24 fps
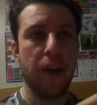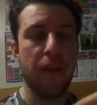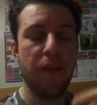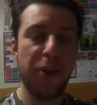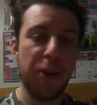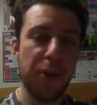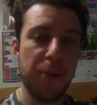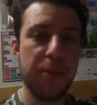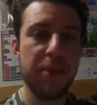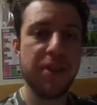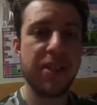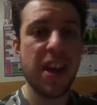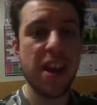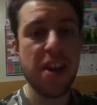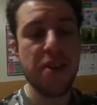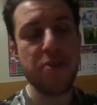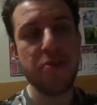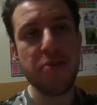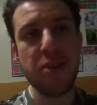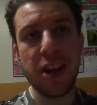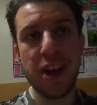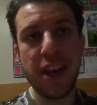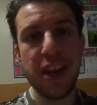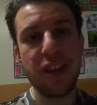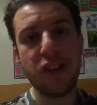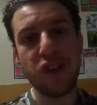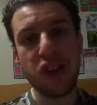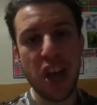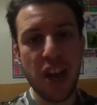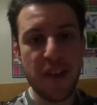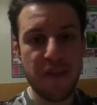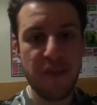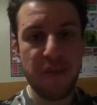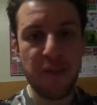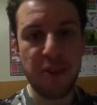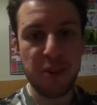Vlogmas Day 3,
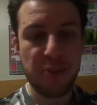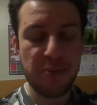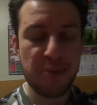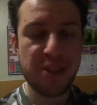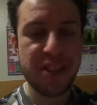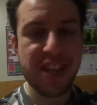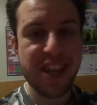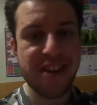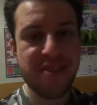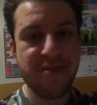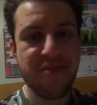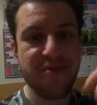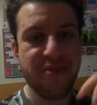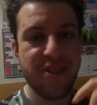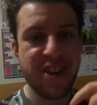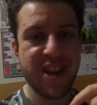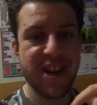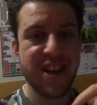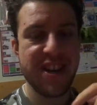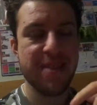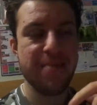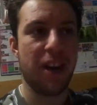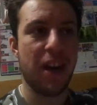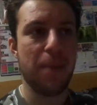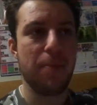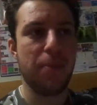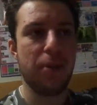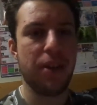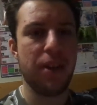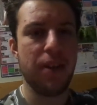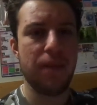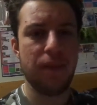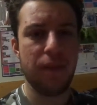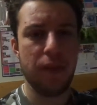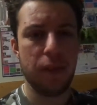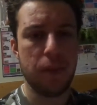cheer for Vlogmas Day 3. I put
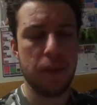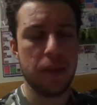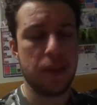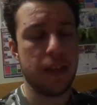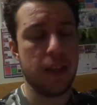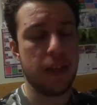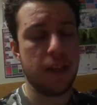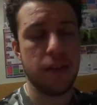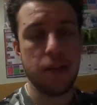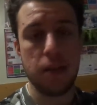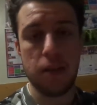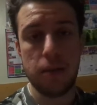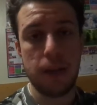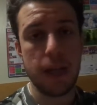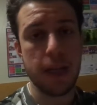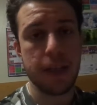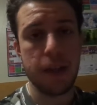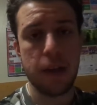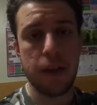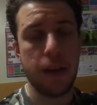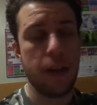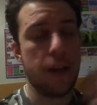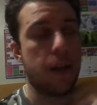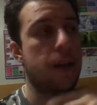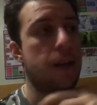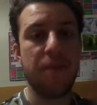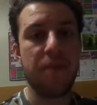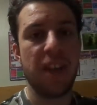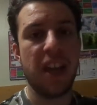it in Vlogmas Day 2, I don't know.